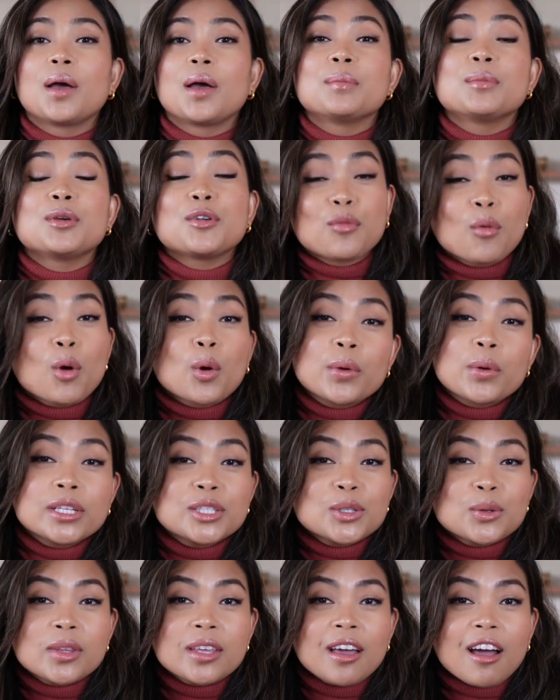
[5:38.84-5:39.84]
Before we
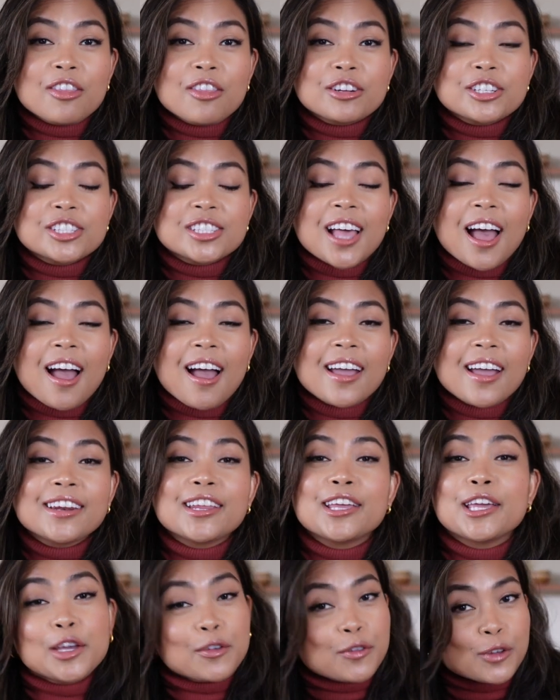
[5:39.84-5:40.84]
do the other side,
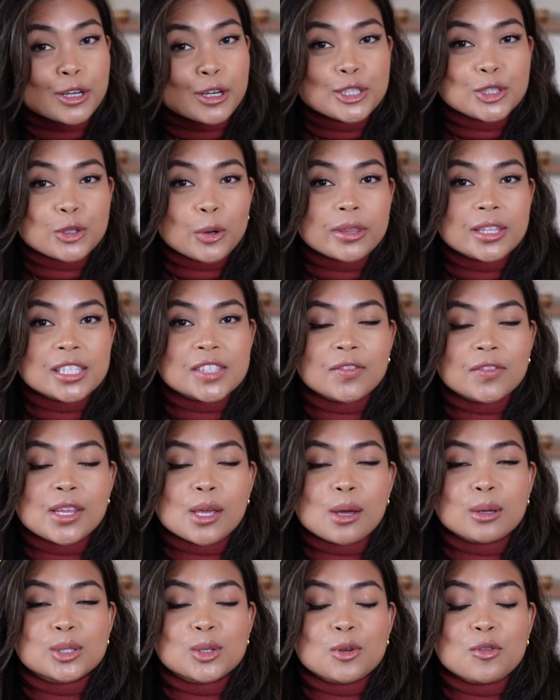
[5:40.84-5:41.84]
if you're enjoying this
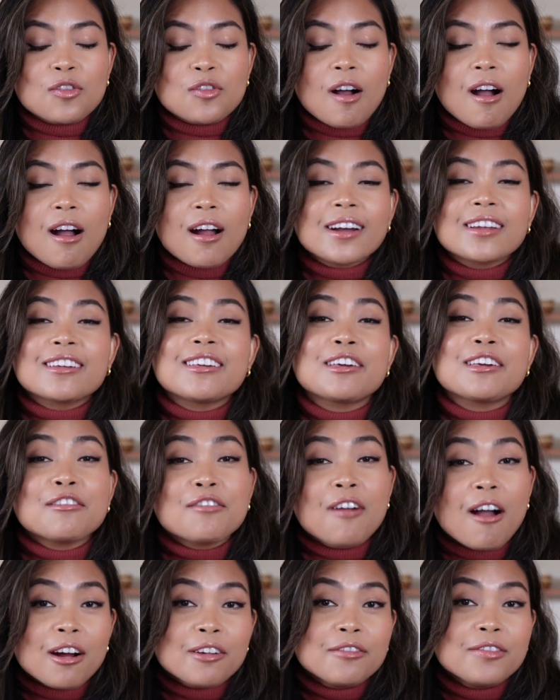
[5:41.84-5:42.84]
video so far, give
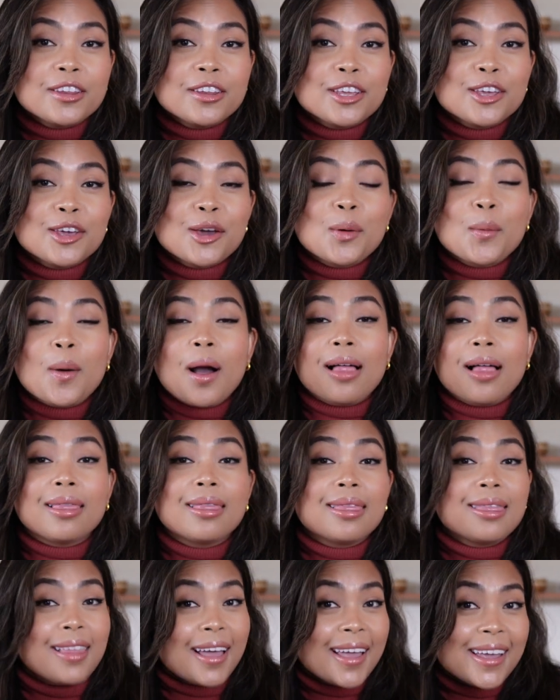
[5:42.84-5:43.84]
our video a
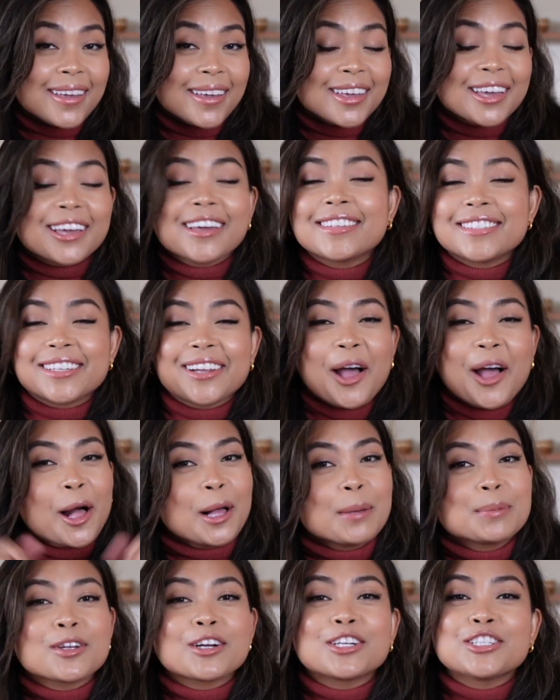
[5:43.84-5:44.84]
like because it
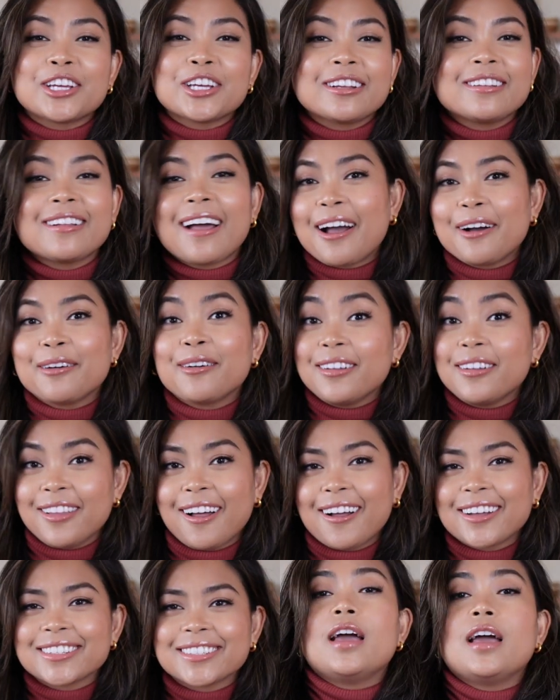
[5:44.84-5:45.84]
helps our channel out a
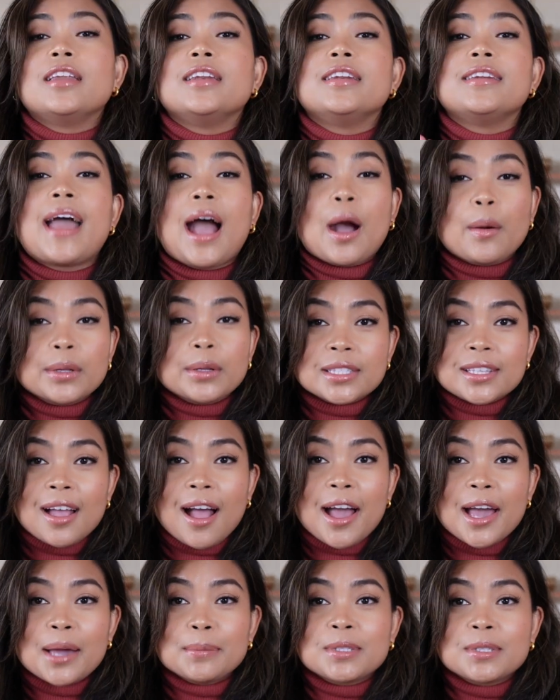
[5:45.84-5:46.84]
lot. Now it's
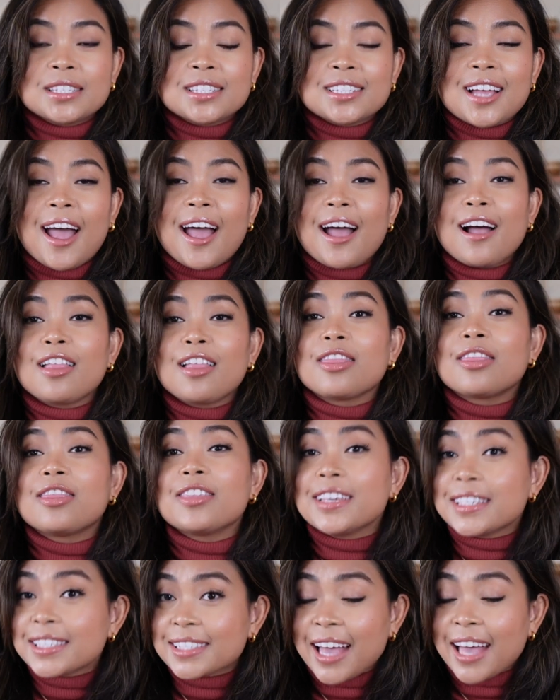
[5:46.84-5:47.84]
time to style
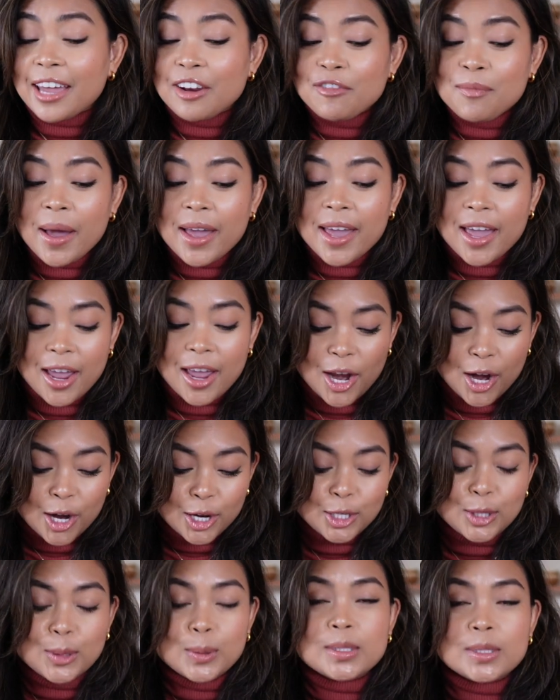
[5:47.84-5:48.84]
this side of my hair
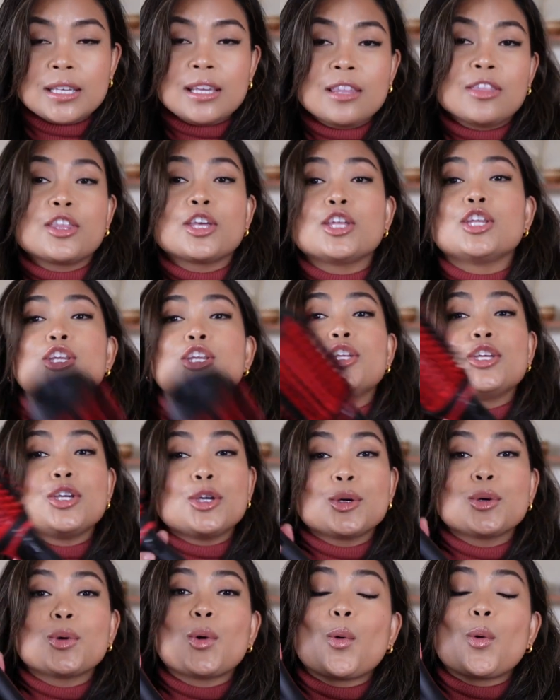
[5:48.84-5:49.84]
using the
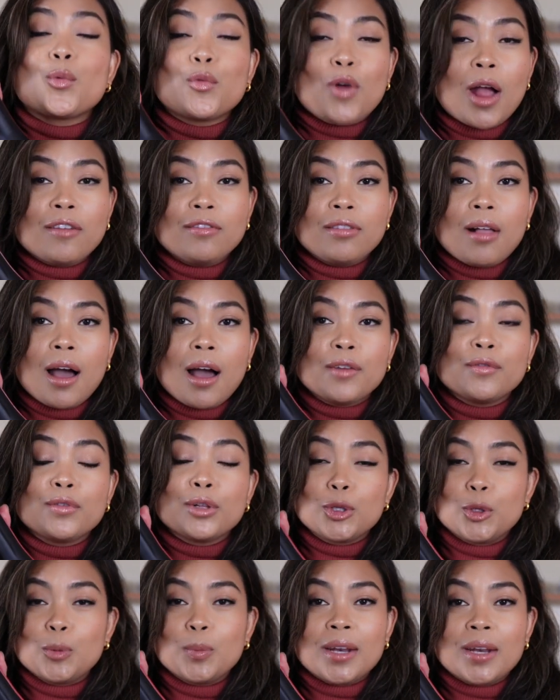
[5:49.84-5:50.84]
new Revlon
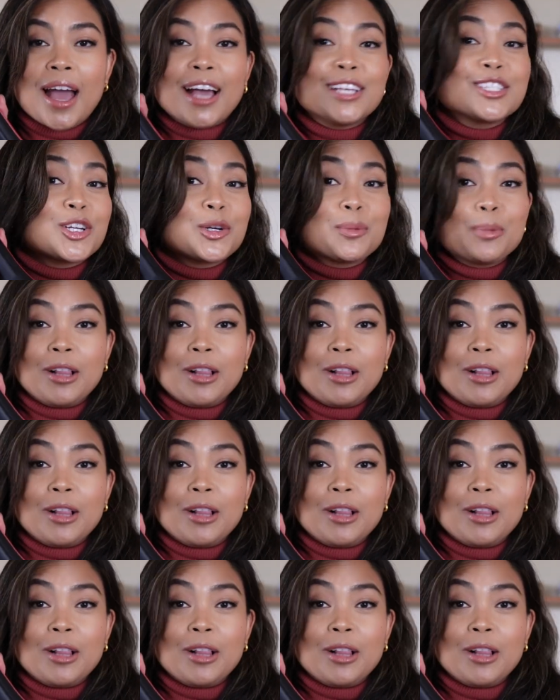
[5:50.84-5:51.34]
Volumizer